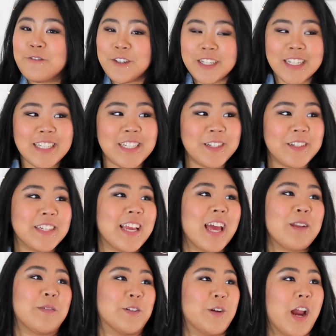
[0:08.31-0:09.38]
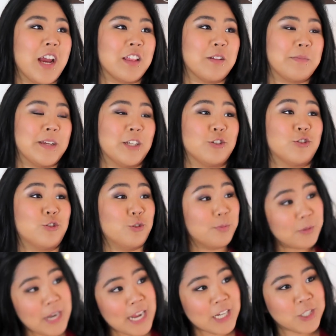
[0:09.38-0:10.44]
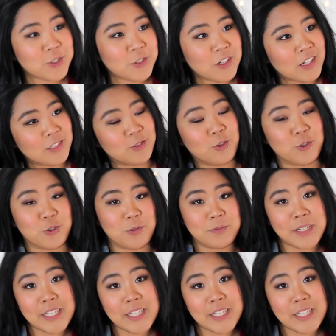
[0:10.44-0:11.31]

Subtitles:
freaking year again when you're either being super extra on social